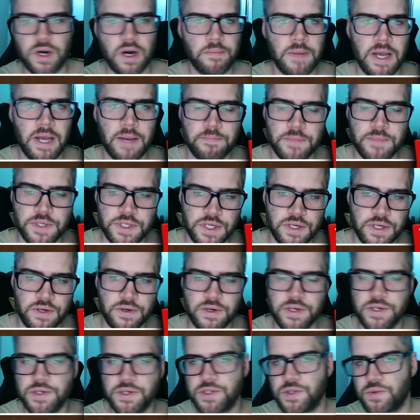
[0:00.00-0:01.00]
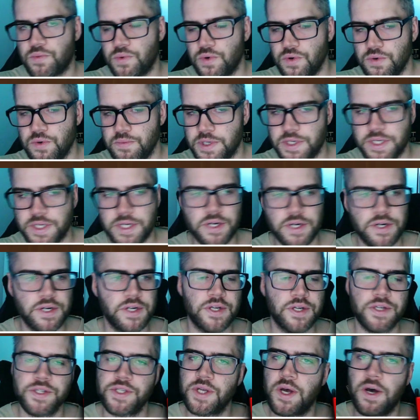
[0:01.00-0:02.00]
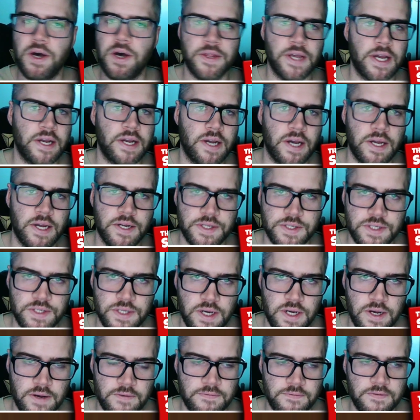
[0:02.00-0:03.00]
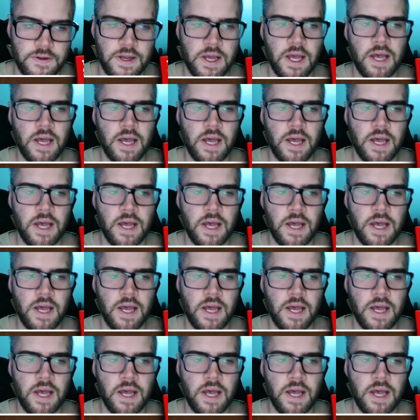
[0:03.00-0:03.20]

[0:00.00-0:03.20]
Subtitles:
map materials, rune materials, all that kind of stuff.